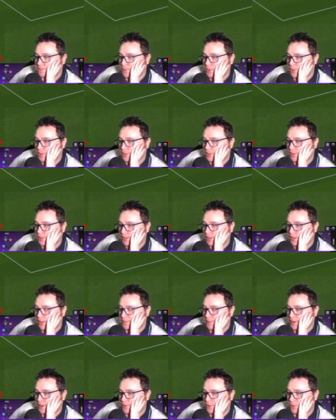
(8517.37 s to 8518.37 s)
booked.
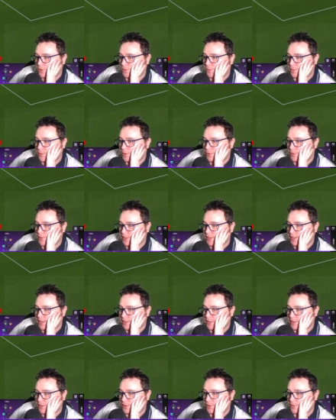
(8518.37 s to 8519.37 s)
Calm down. Oh, who's
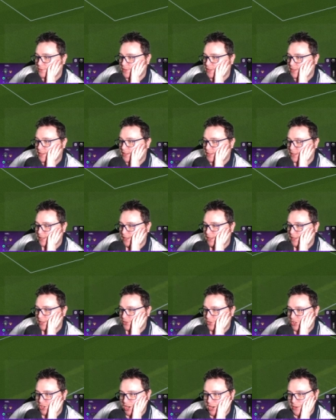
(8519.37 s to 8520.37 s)
this? Who's this?
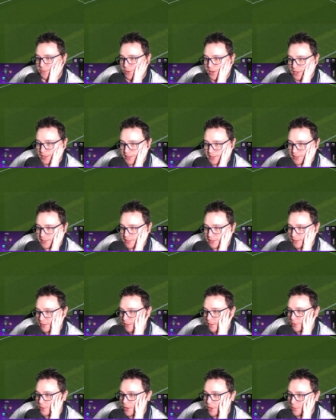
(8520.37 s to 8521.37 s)
It's Jay Wallace.
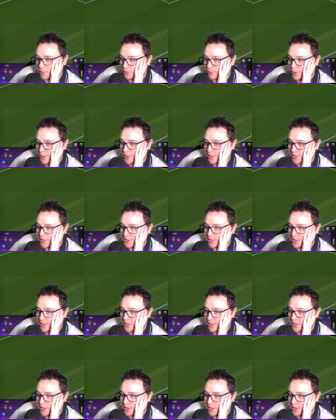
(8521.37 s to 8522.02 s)
Oh no, Ferguson's